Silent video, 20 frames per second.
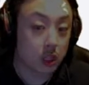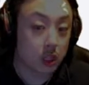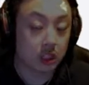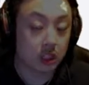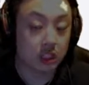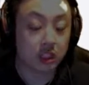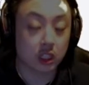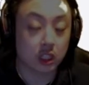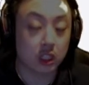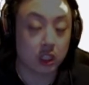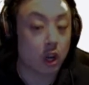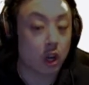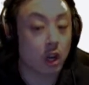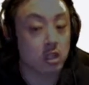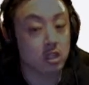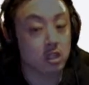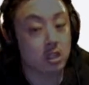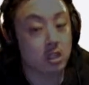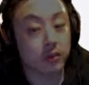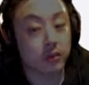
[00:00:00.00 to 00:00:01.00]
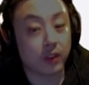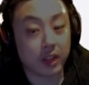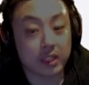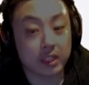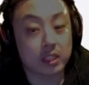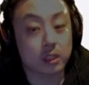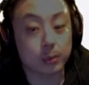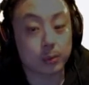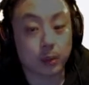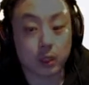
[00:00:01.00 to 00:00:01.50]
and it's going to cost less
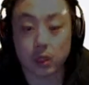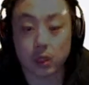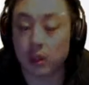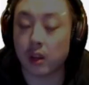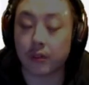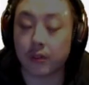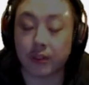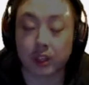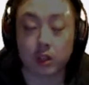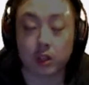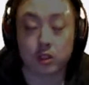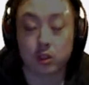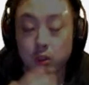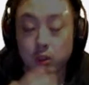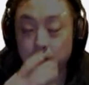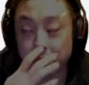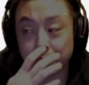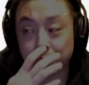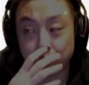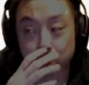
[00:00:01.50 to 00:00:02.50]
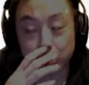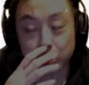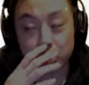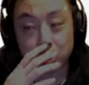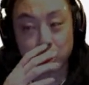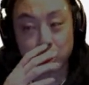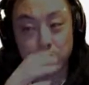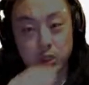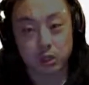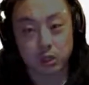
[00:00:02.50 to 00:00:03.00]
Fighting Spirit. Now Vigor's only up for 3
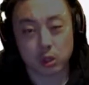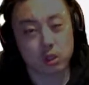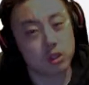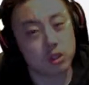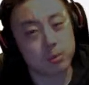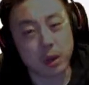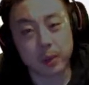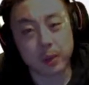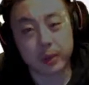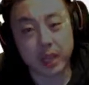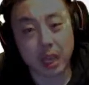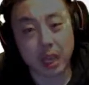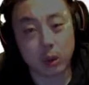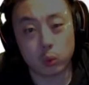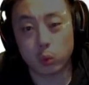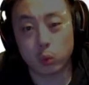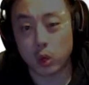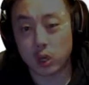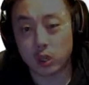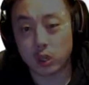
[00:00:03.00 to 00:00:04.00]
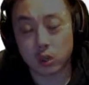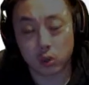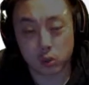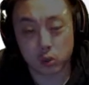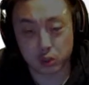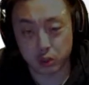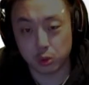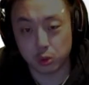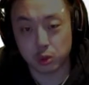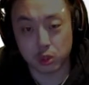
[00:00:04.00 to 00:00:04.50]
turns, so there's probably a 1 or
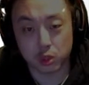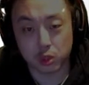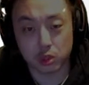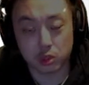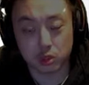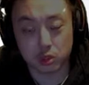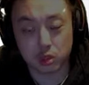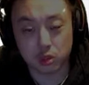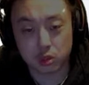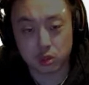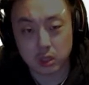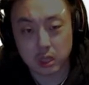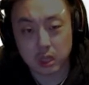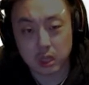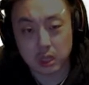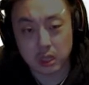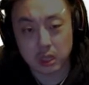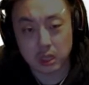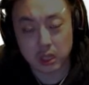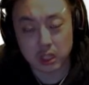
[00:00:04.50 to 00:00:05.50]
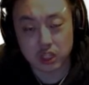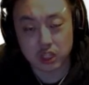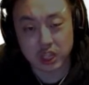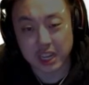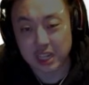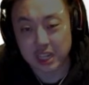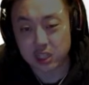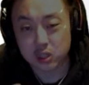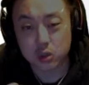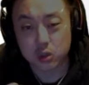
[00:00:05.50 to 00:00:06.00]
2 turn
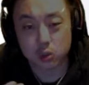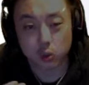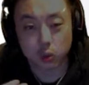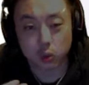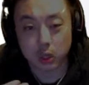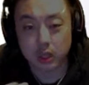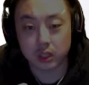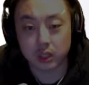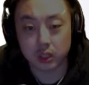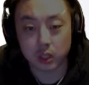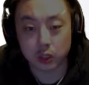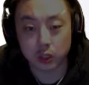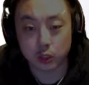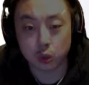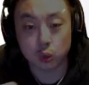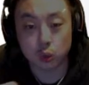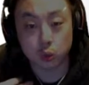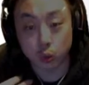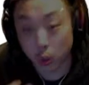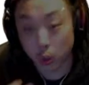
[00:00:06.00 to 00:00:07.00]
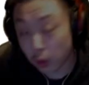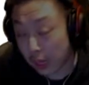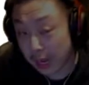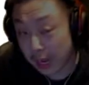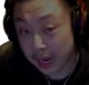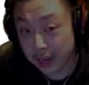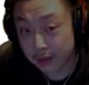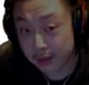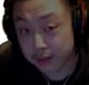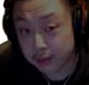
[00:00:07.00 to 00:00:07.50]
chance when you won't
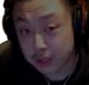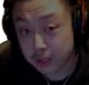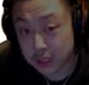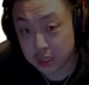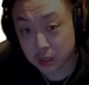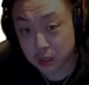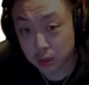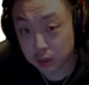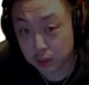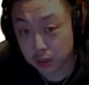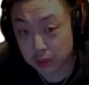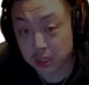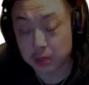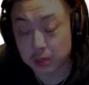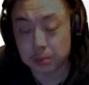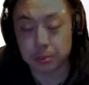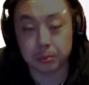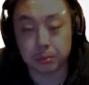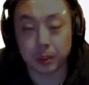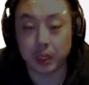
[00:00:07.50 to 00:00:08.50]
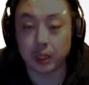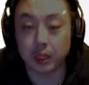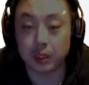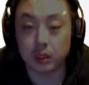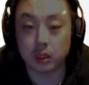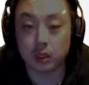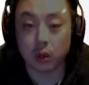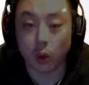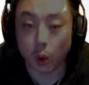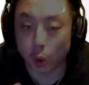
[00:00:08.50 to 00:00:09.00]
have the skill 3, but
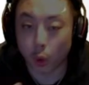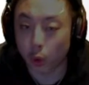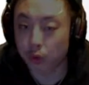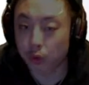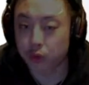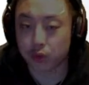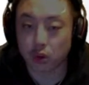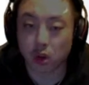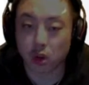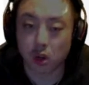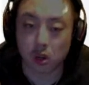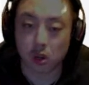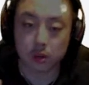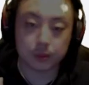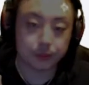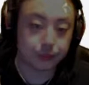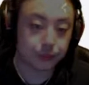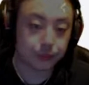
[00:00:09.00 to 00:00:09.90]
overall,